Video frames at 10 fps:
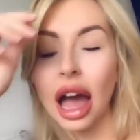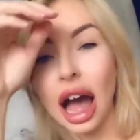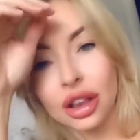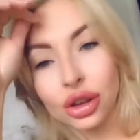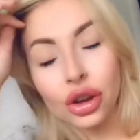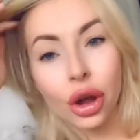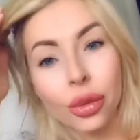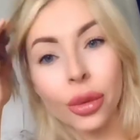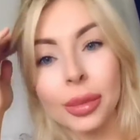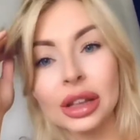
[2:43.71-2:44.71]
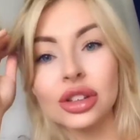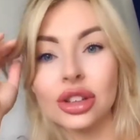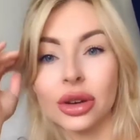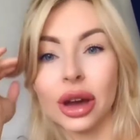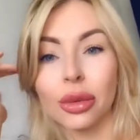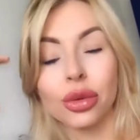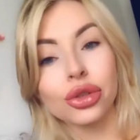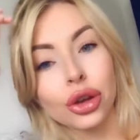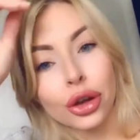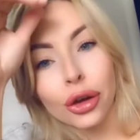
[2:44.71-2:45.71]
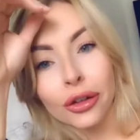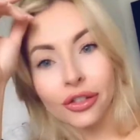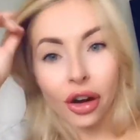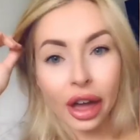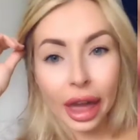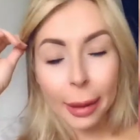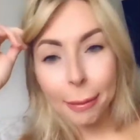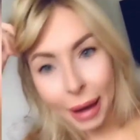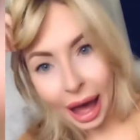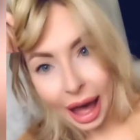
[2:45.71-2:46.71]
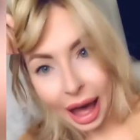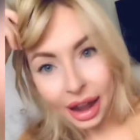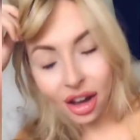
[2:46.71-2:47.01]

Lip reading: and you don't want me to do it, well, too fucking bad.